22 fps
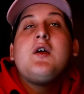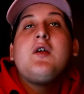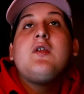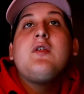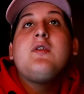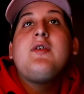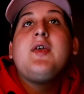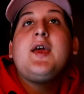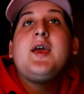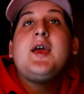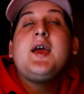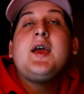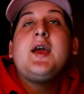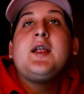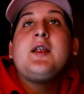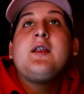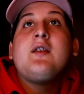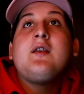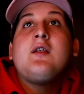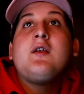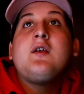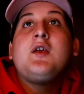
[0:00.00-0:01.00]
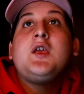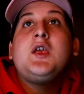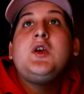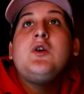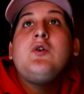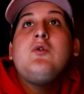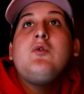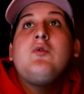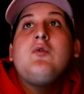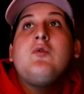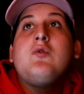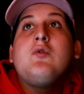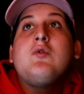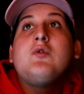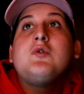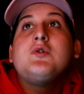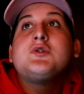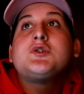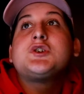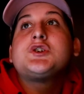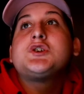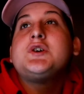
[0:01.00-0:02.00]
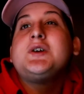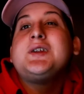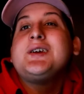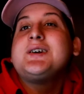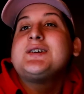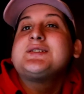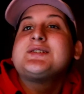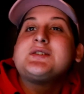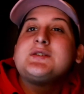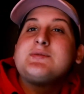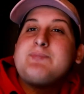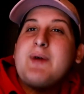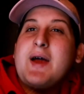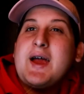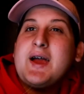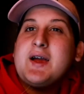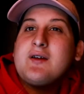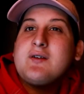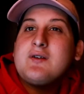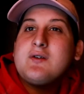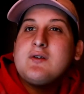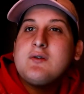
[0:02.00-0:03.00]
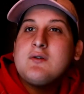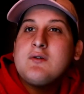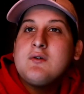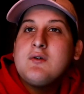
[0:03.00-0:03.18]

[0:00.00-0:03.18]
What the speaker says: then you should expect